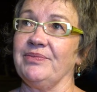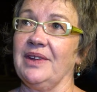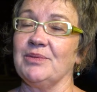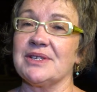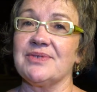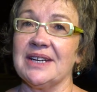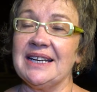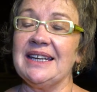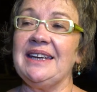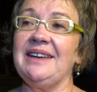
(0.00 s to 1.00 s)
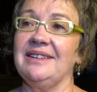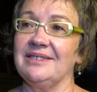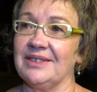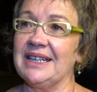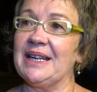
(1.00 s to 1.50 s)
it was really,
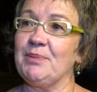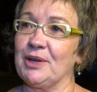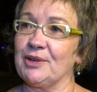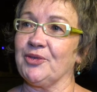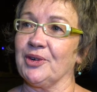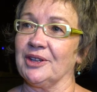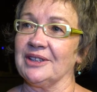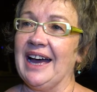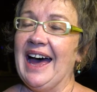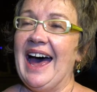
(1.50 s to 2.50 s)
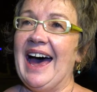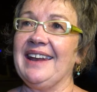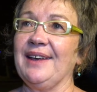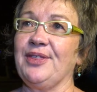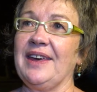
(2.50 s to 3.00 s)
really beautiful.
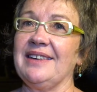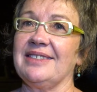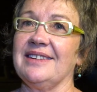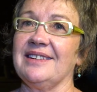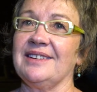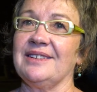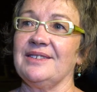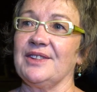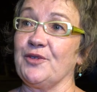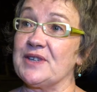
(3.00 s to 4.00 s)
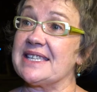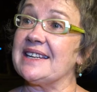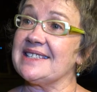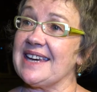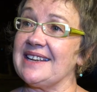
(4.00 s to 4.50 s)
And I think the
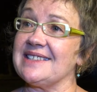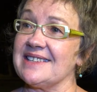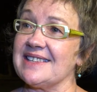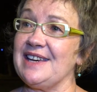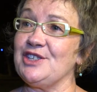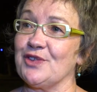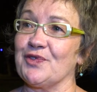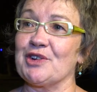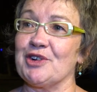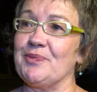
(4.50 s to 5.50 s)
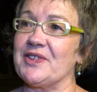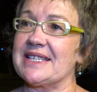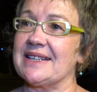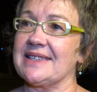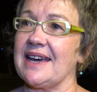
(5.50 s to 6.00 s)
facilitators, each of the group
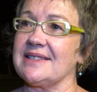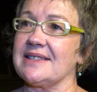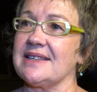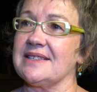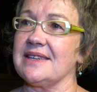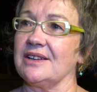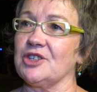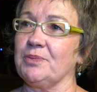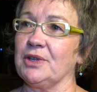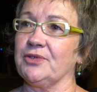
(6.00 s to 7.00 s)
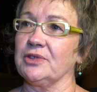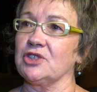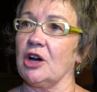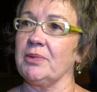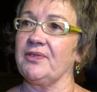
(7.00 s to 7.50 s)
facilitators, did such a beautiful
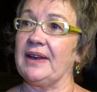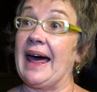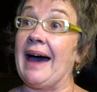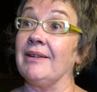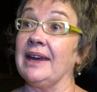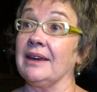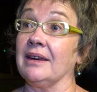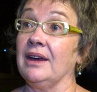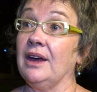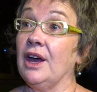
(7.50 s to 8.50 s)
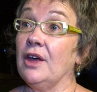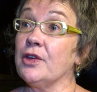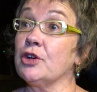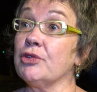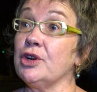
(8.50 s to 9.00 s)
job of allowing
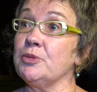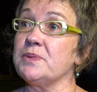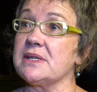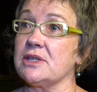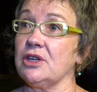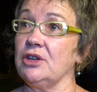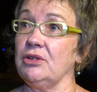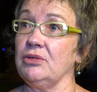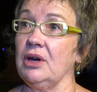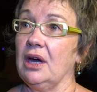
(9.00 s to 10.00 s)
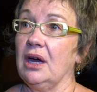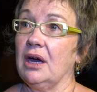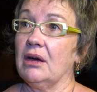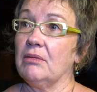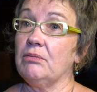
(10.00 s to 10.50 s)
the groups to
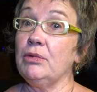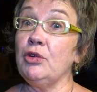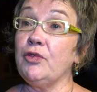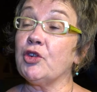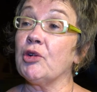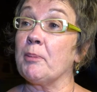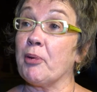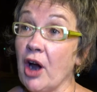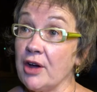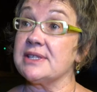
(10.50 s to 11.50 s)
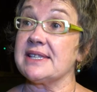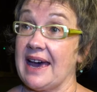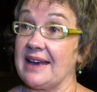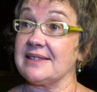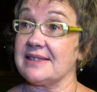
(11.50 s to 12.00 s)
move through a
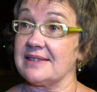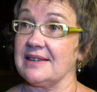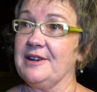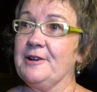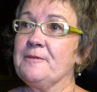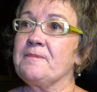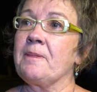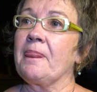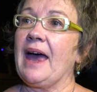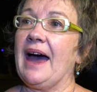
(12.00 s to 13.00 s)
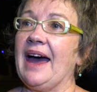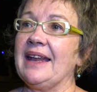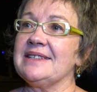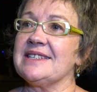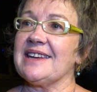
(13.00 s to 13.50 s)
process
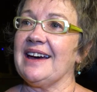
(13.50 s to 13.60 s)
and